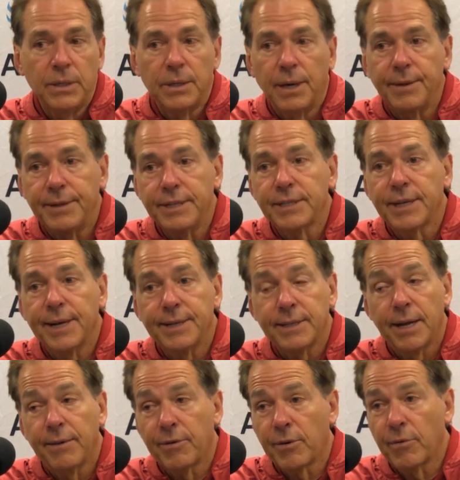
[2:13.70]
Now, these guys
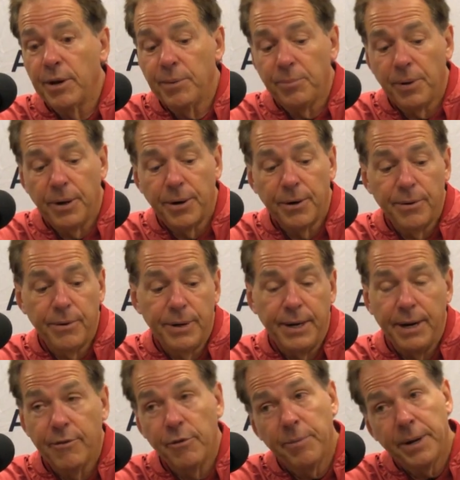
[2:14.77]
have a great punter,
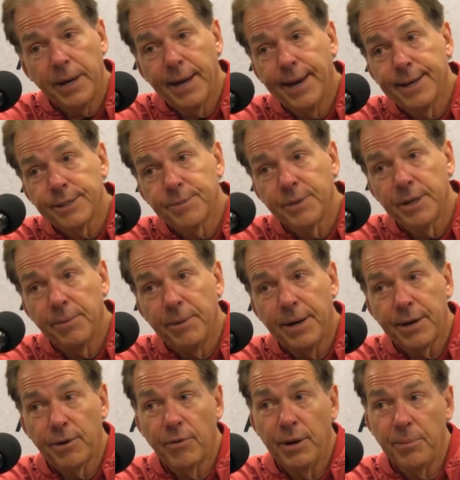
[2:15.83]
and everybody asked me
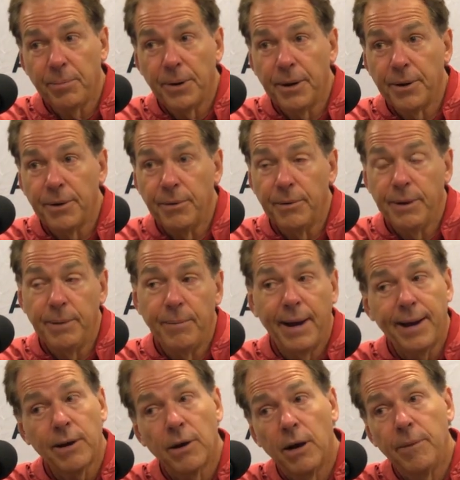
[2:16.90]
about a great punter, and
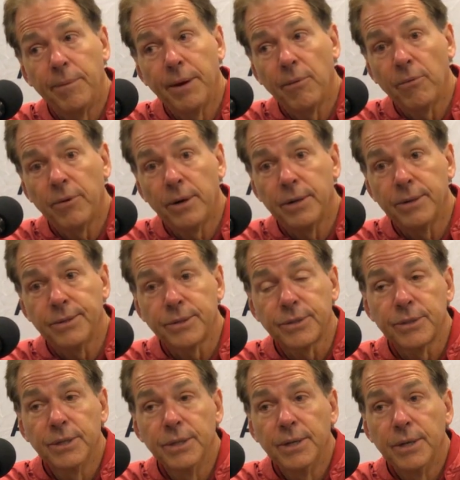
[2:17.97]
my comment was,
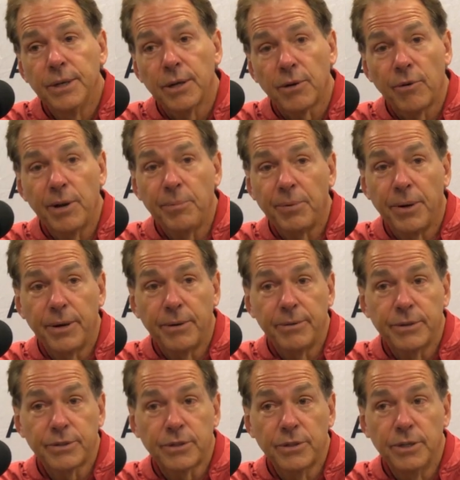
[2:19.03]
great punter
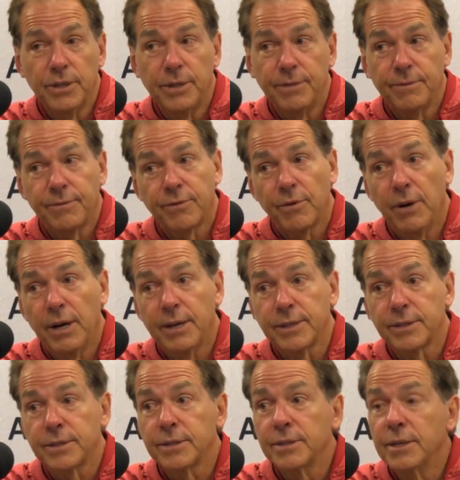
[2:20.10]
is good for
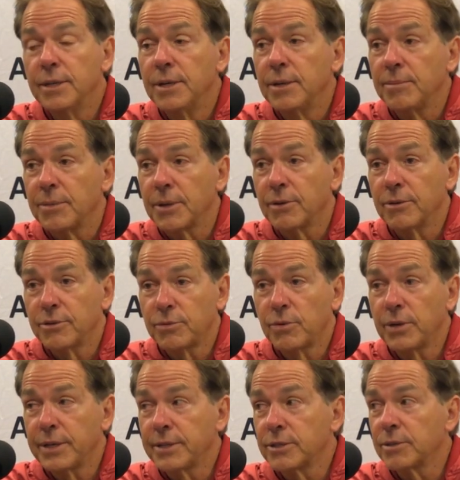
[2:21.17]
us because
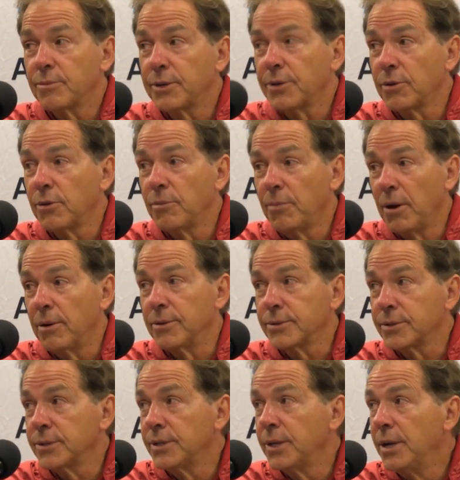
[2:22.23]
we'll get some return
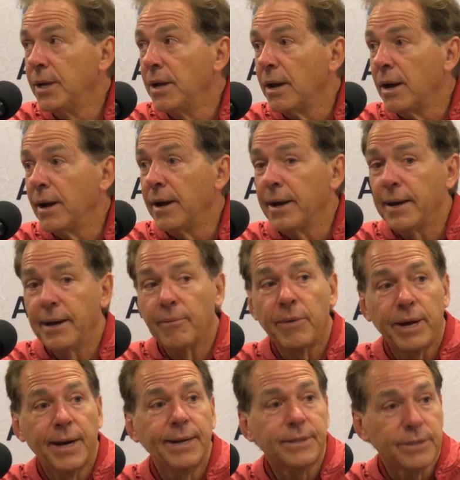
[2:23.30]
balls, and
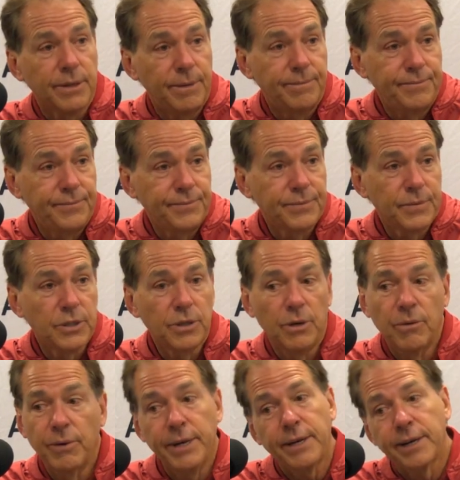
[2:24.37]
we got some.
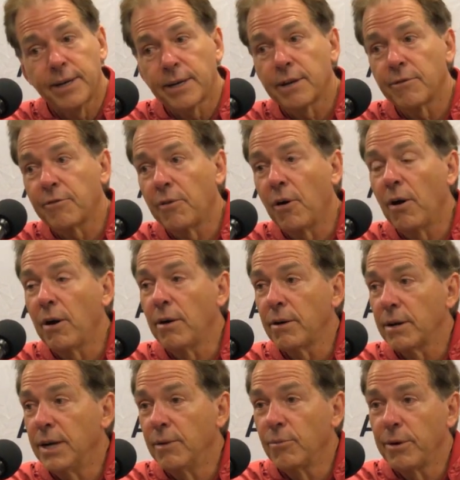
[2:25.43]
So he kicked it far,
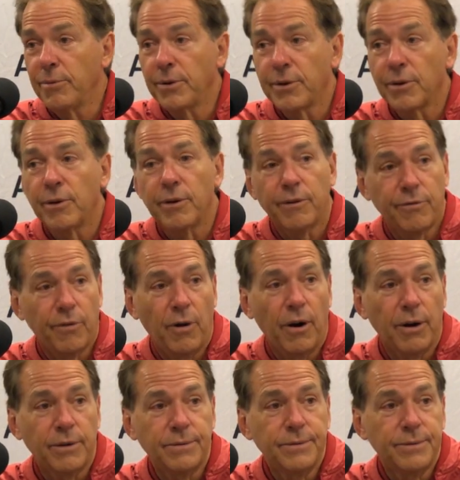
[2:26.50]
and we returned it far.